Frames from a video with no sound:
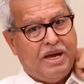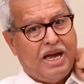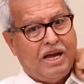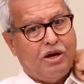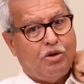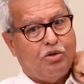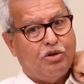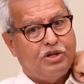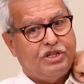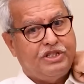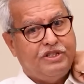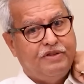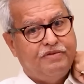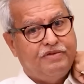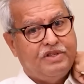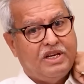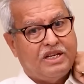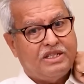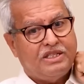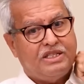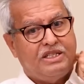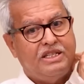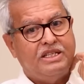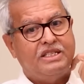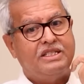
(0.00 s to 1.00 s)
High Court Chief
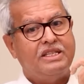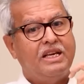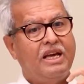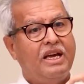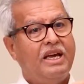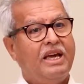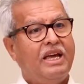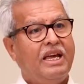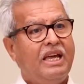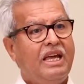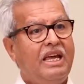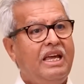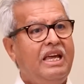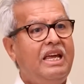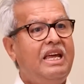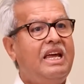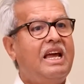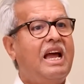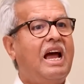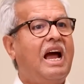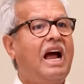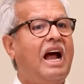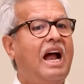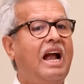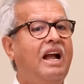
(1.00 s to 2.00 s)
Justice, he
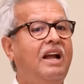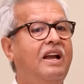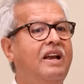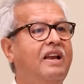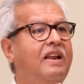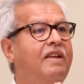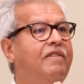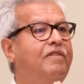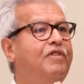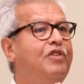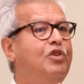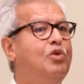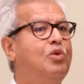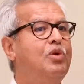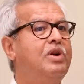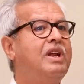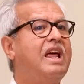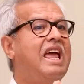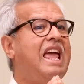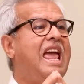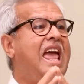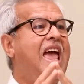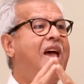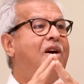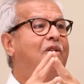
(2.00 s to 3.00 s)
had reviewed
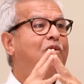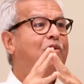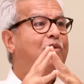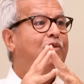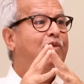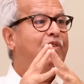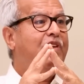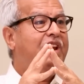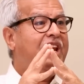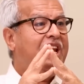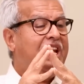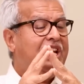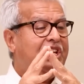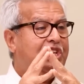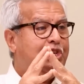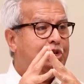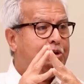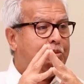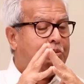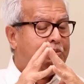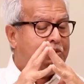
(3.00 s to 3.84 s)
every